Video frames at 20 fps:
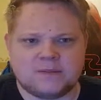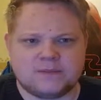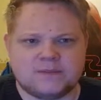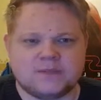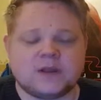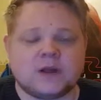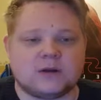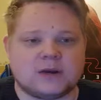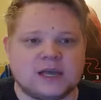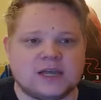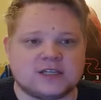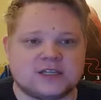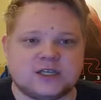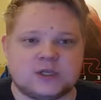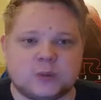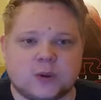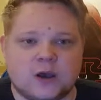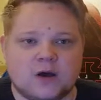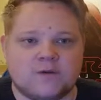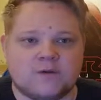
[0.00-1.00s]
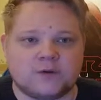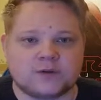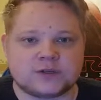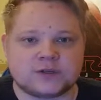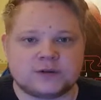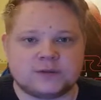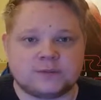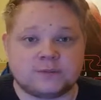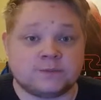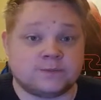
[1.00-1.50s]
no, the S G twelve was
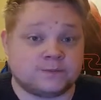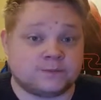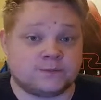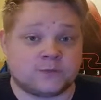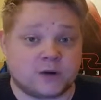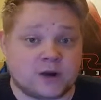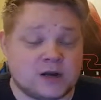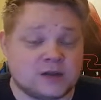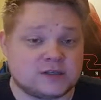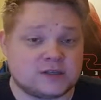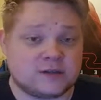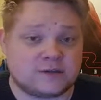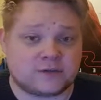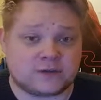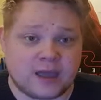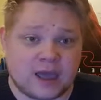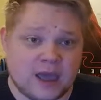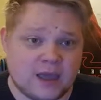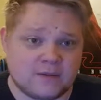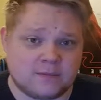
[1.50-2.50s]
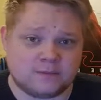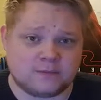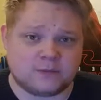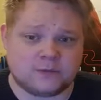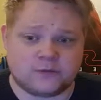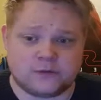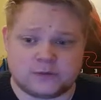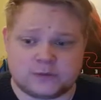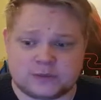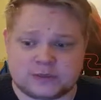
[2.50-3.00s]
a relative.
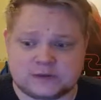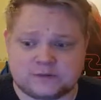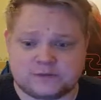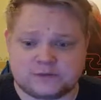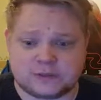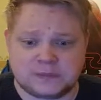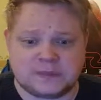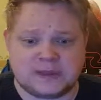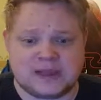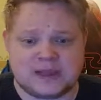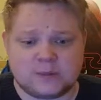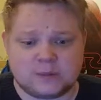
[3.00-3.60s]
What was it for me?